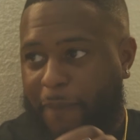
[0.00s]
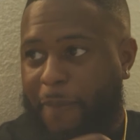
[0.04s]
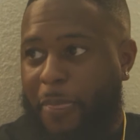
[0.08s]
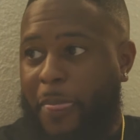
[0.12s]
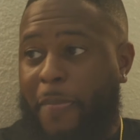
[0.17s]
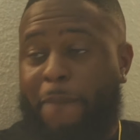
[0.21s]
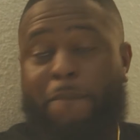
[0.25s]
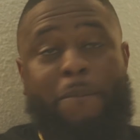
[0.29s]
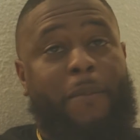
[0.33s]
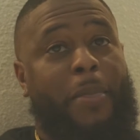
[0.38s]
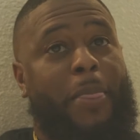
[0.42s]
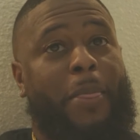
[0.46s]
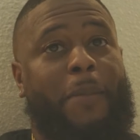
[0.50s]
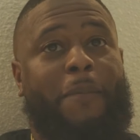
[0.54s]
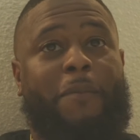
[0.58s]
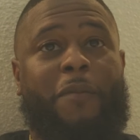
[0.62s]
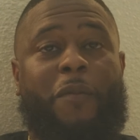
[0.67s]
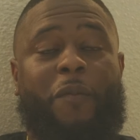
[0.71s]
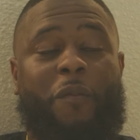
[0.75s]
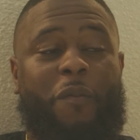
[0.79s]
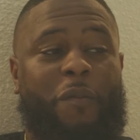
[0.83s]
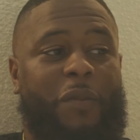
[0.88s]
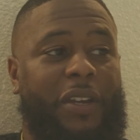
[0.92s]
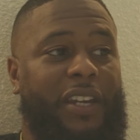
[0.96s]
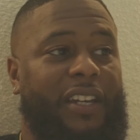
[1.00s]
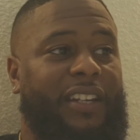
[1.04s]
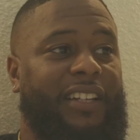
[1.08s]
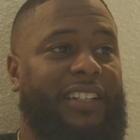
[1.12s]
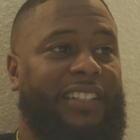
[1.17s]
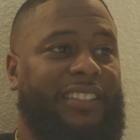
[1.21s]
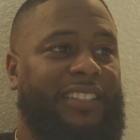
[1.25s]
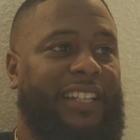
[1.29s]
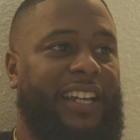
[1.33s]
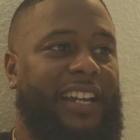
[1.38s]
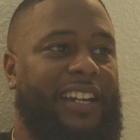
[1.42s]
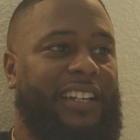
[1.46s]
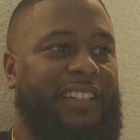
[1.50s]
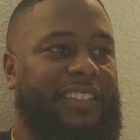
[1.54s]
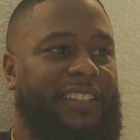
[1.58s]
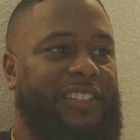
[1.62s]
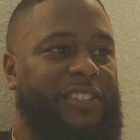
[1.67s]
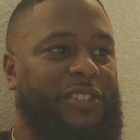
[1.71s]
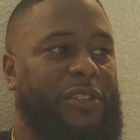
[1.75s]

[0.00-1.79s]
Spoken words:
Like, how do you feel? Man, exactly.